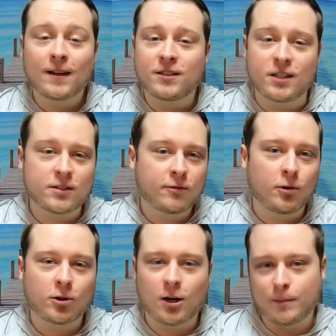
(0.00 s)
Since
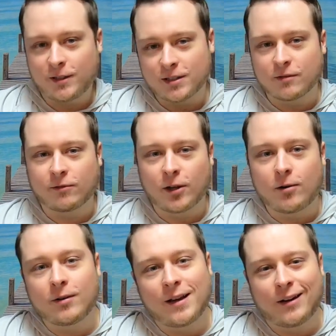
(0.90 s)
fluorocarbon doesn't
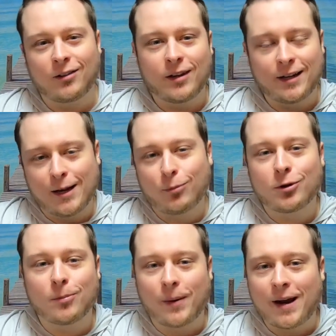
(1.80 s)
float, it'll enable
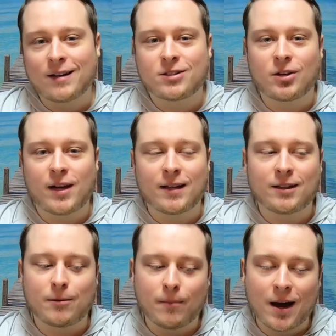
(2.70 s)
your bait to hit
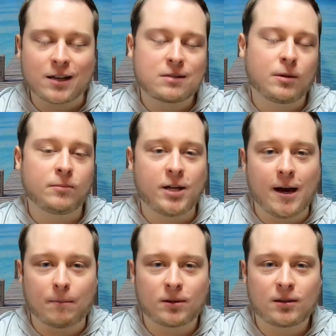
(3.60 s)
the maximum
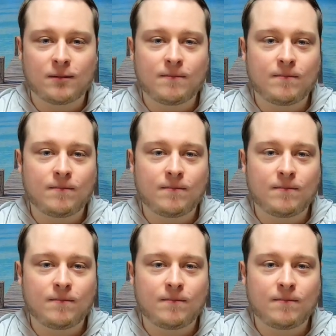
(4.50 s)
depth